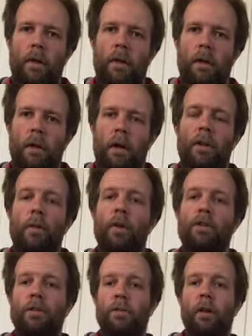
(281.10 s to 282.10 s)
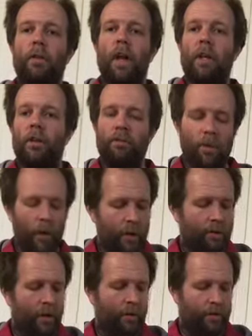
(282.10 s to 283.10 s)
And then once you've got that, you can roll
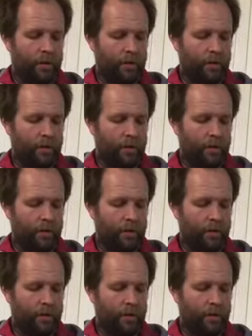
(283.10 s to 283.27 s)
that around.